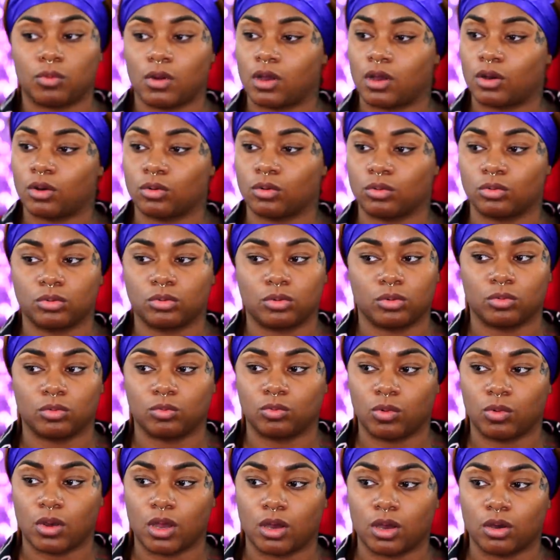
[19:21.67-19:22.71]
whoa,
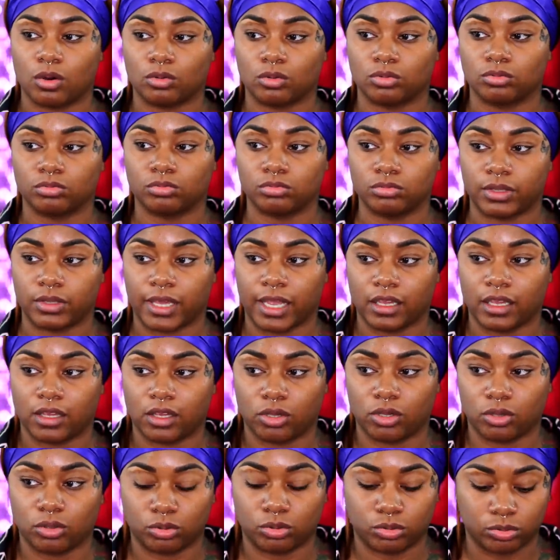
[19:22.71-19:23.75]
whoa,
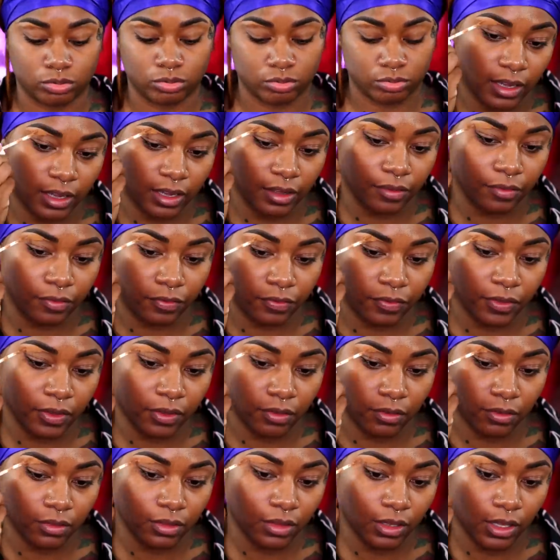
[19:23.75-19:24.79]
thank you. I
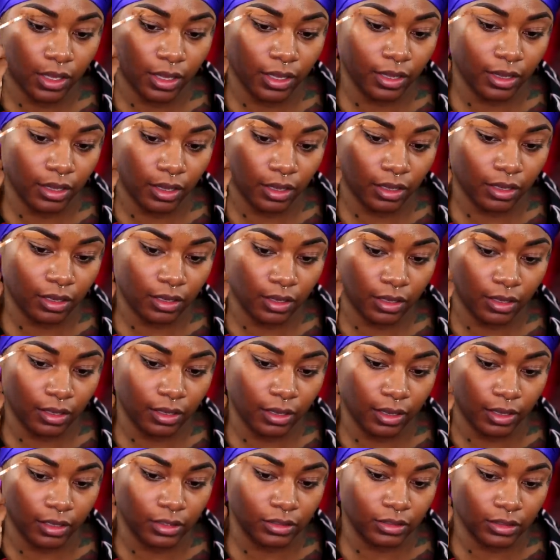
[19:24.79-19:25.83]
feel like
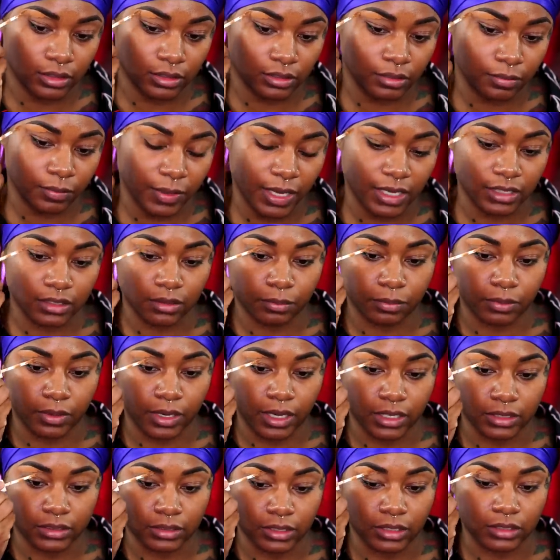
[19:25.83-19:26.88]
it just makes the
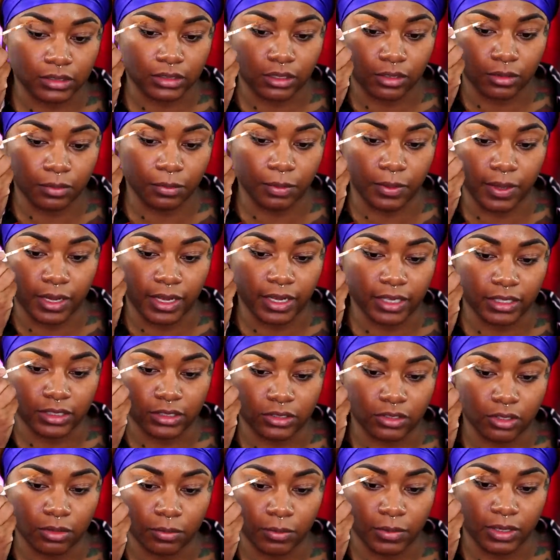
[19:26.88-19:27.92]
process go by
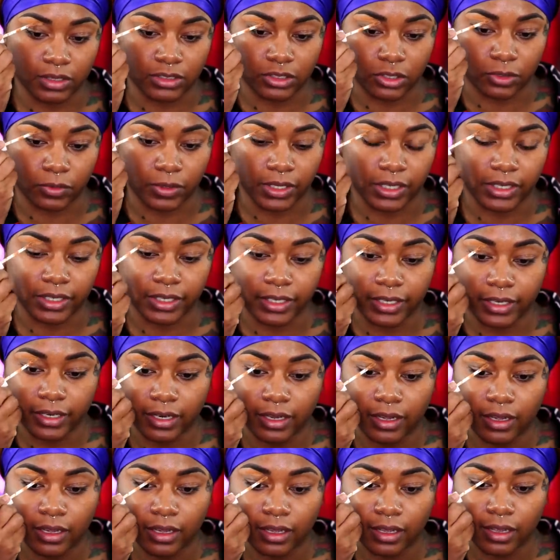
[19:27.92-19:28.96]
so much
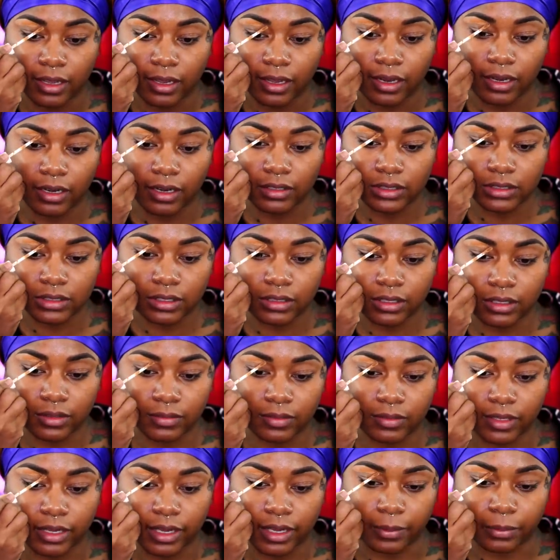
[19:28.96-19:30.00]
quicker. And I just
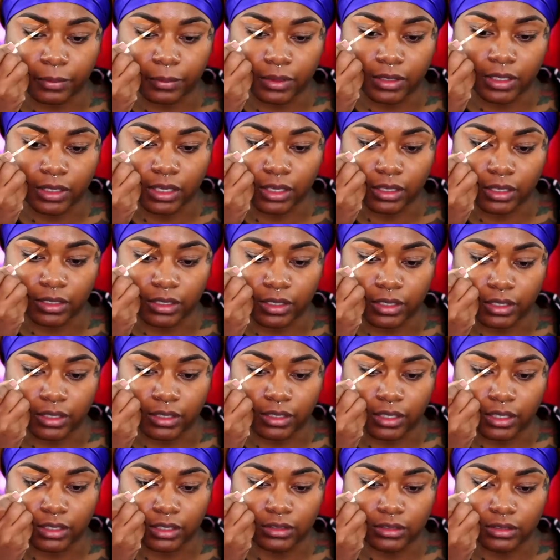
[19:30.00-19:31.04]
love the applicator.
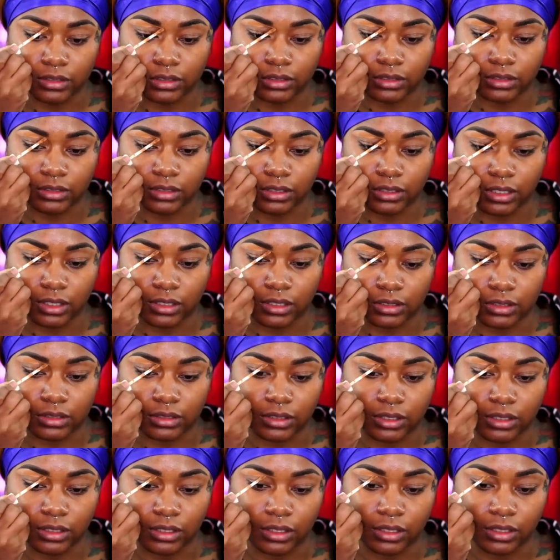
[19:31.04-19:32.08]
It just
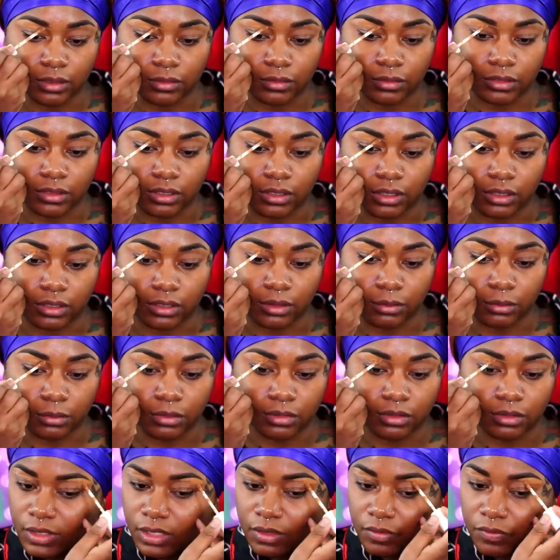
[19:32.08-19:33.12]
does the damn job.
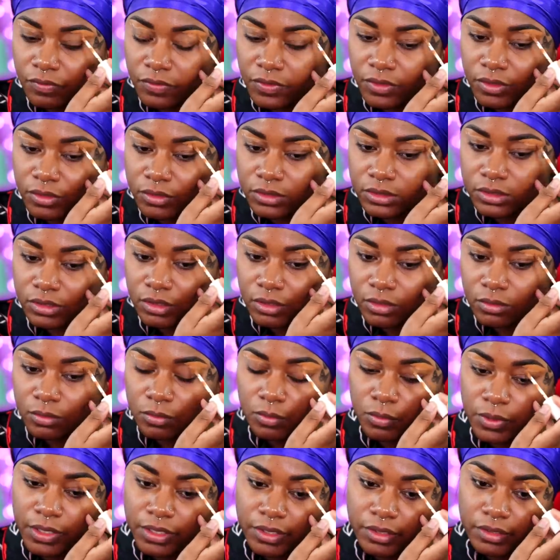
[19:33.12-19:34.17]
It feels so
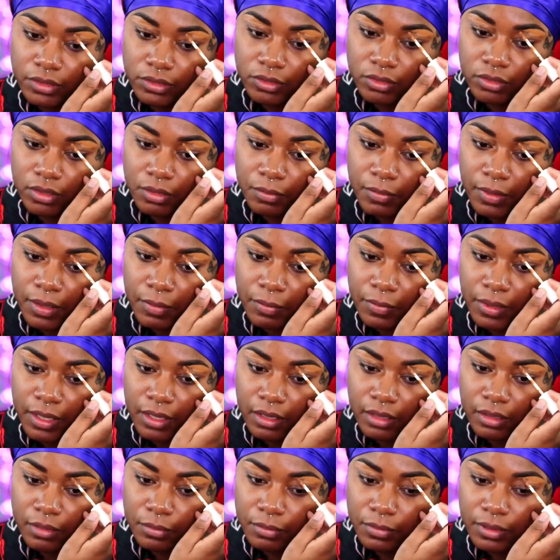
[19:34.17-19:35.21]
weird doing my
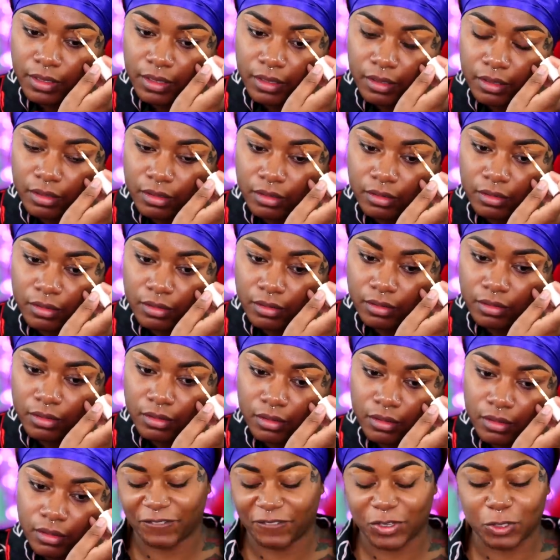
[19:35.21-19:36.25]
makeup now.
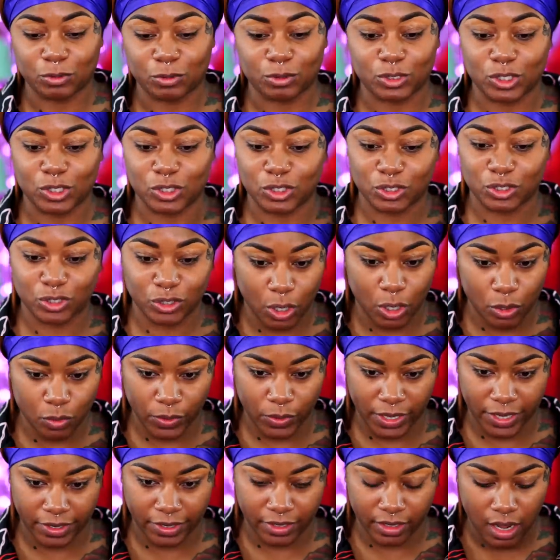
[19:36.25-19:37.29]
It was so
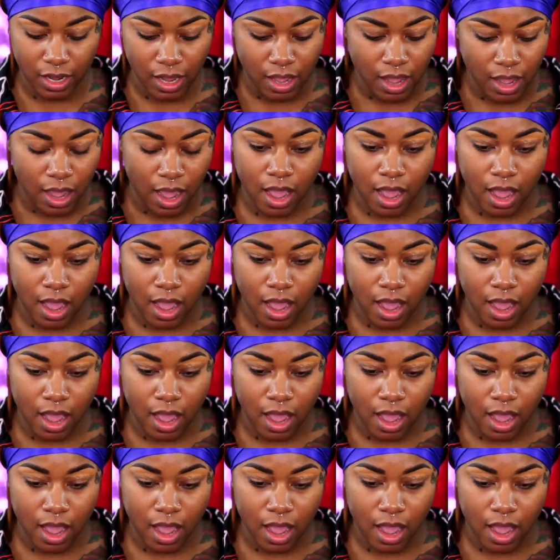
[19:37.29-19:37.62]
weird.